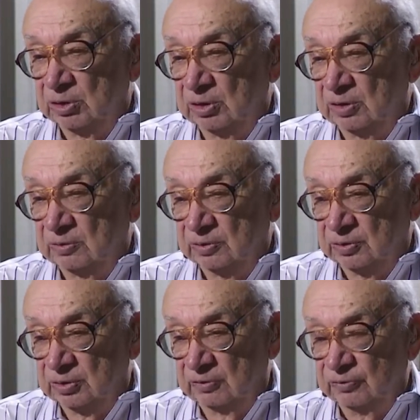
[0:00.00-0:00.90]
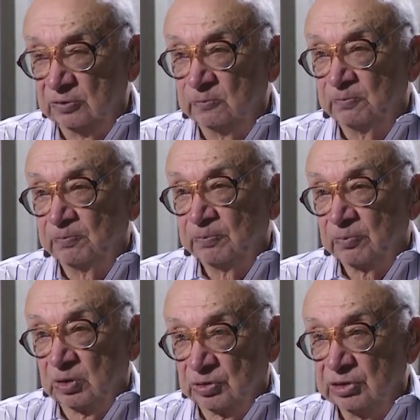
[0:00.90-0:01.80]
McDonald's nephew,
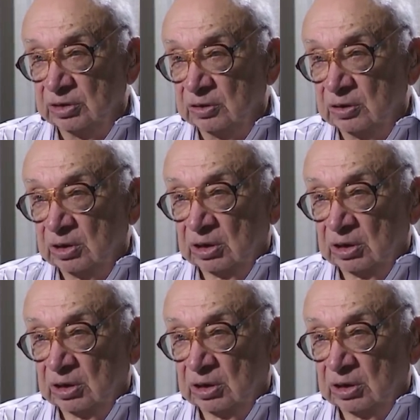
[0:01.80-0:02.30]
or son,